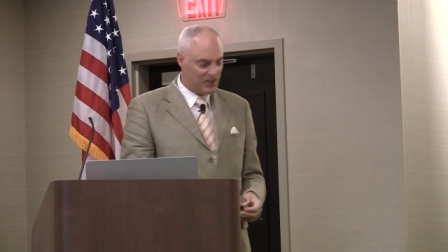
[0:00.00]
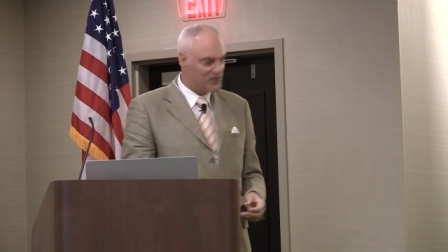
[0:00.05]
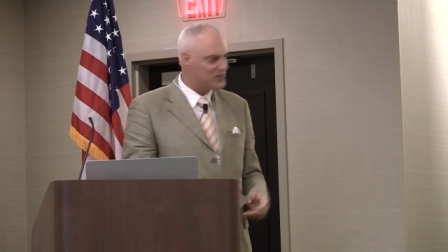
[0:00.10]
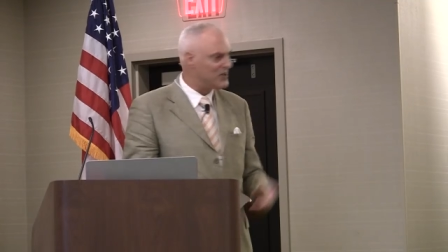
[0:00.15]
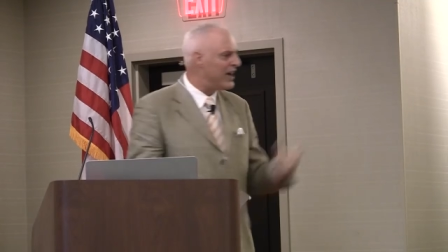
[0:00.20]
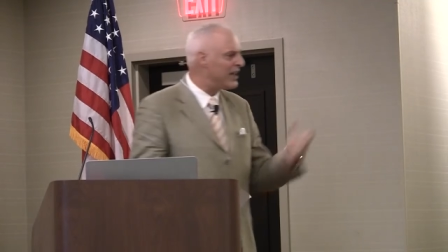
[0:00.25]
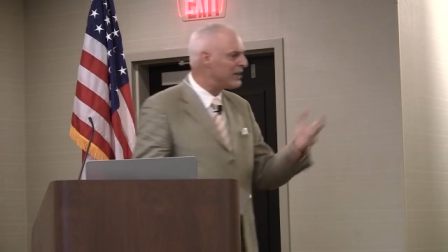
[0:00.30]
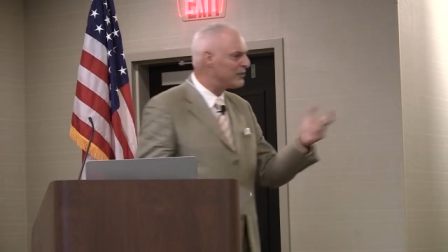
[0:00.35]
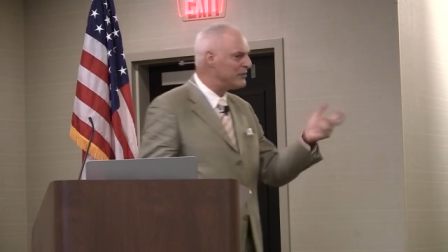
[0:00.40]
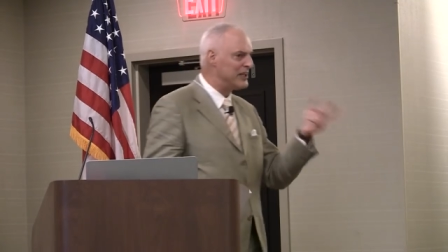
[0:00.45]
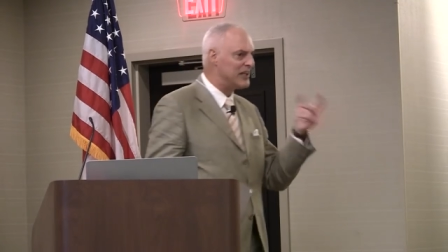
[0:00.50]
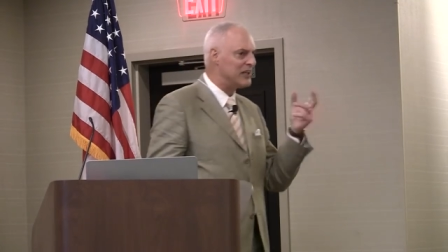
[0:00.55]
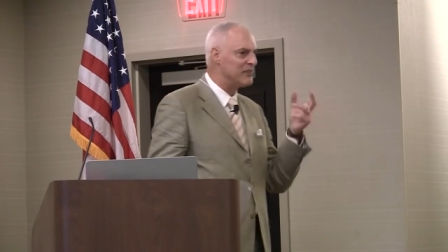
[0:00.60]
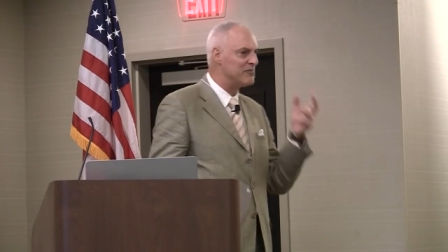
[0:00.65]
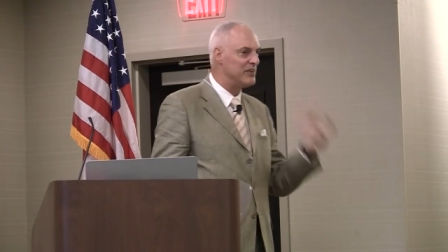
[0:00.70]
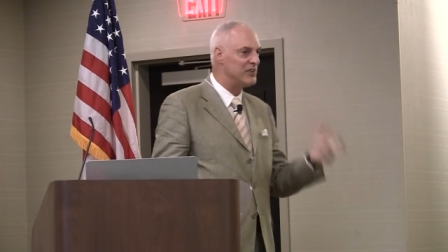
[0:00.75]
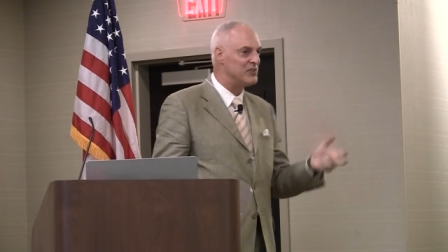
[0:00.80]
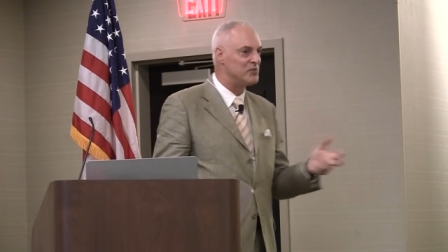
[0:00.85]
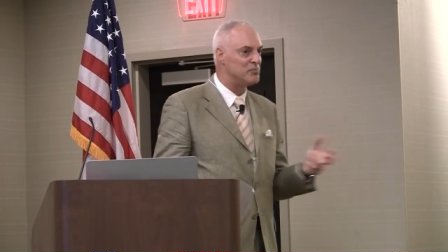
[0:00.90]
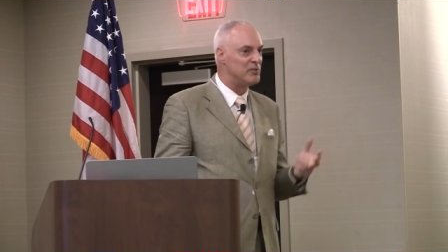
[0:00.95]
So how do we
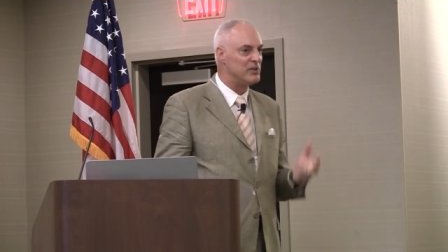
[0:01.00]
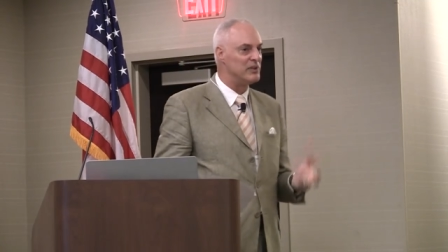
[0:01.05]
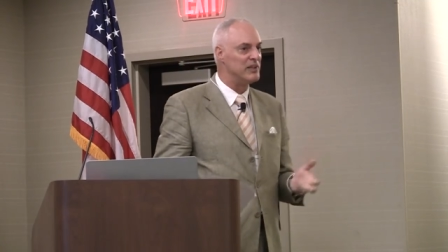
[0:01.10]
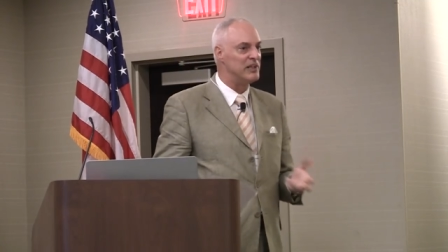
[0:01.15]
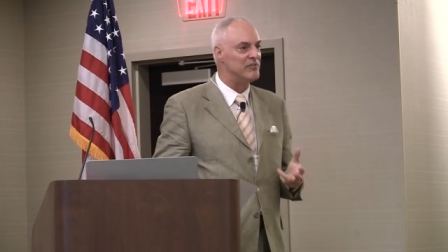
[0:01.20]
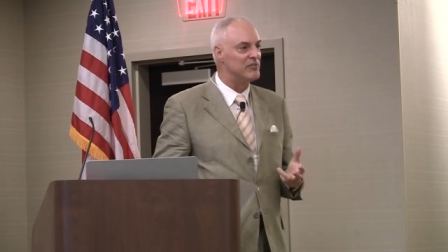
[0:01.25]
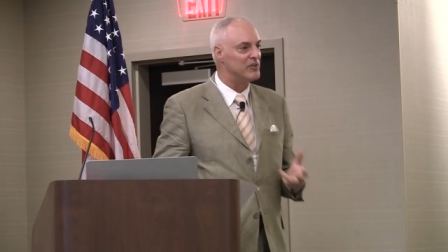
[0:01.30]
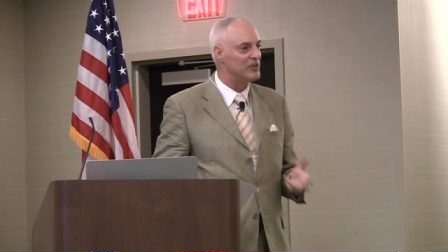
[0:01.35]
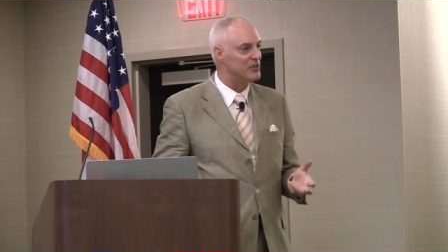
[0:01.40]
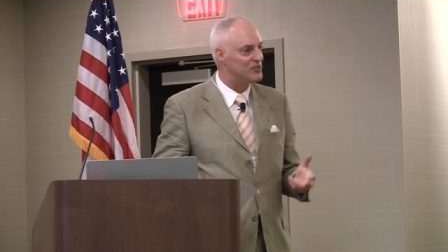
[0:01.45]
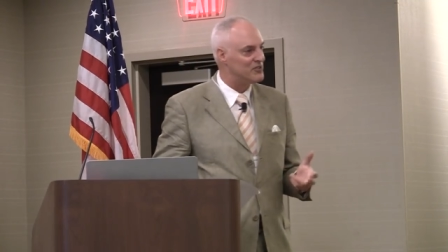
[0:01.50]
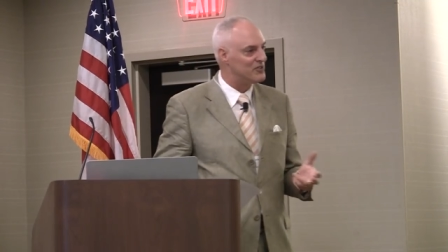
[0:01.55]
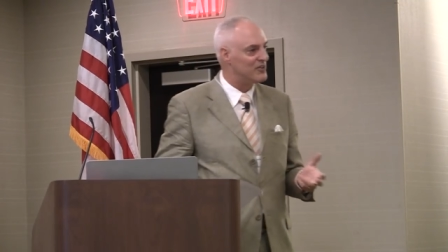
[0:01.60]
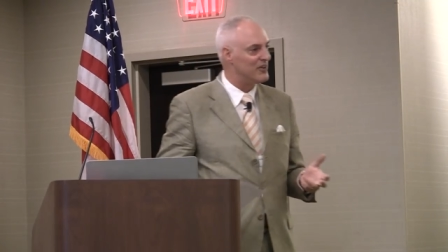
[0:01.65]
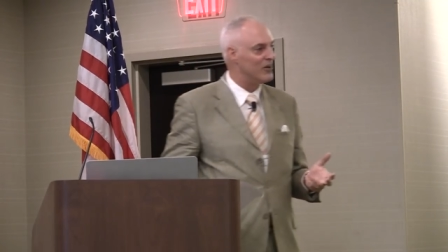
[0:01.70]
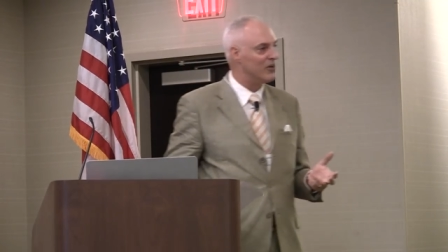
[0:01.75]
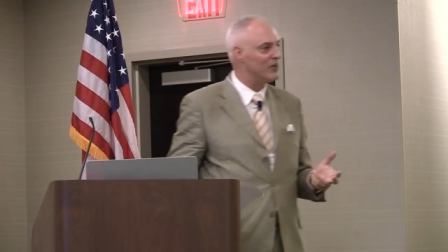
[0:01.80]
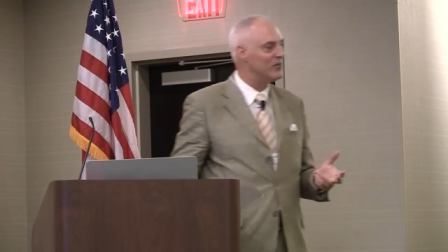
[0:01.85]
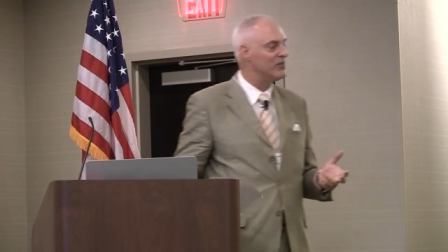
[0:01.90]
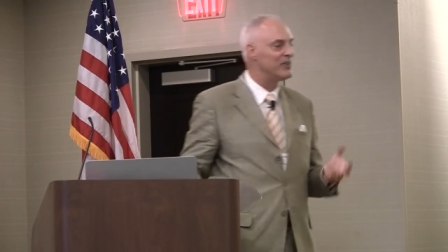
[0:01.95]
convince believers,
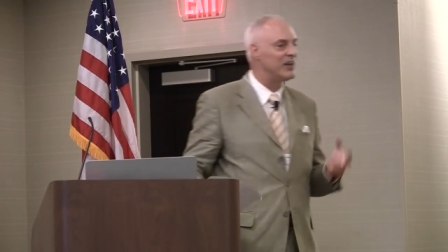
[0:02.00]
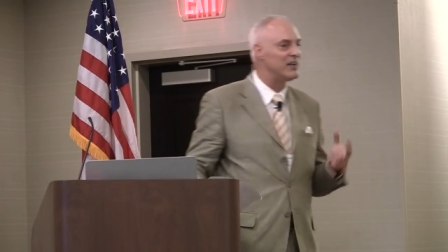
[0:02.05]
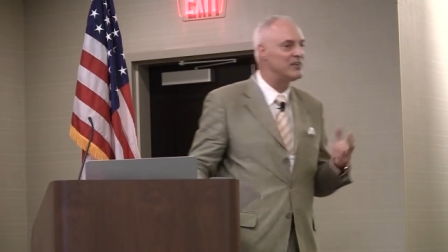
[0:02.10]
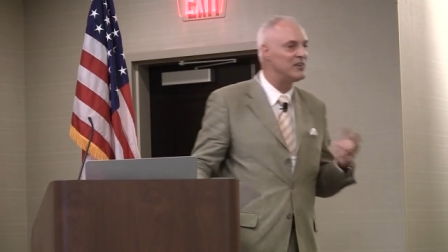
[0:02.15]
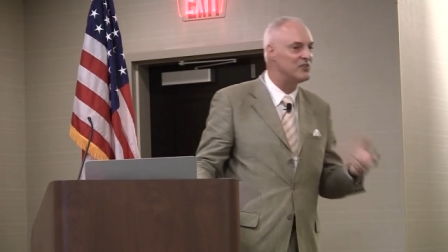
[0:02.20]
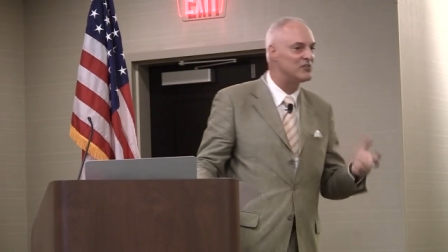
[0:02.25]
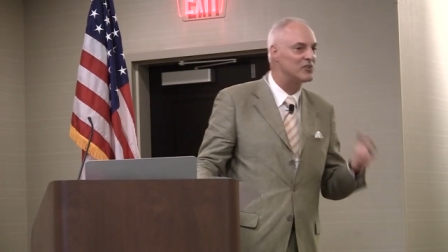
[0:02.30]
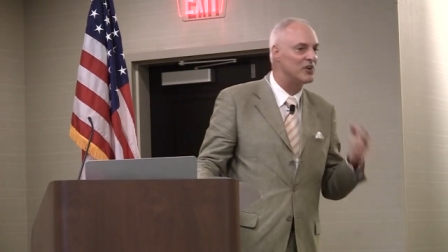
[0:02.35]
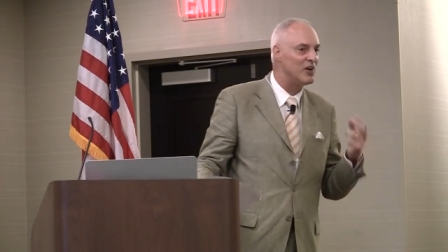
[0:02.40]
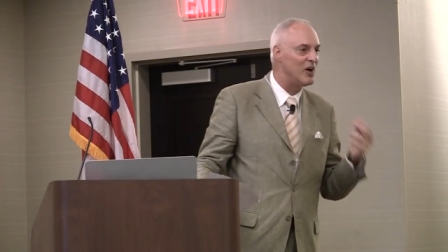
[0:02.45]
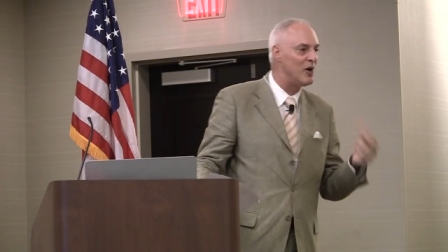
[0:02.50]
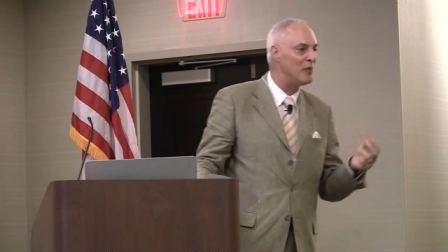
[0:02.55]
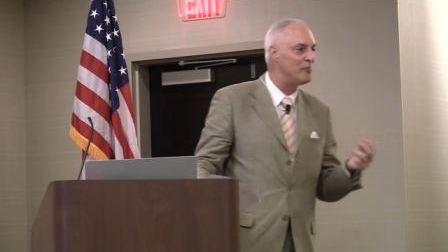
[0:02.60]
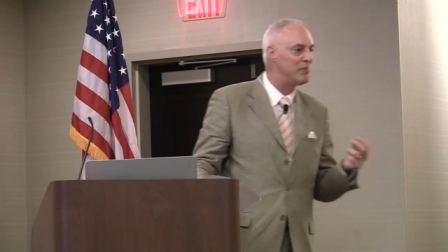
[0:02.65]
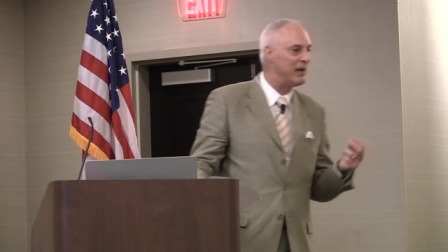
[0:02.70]
though, that these are all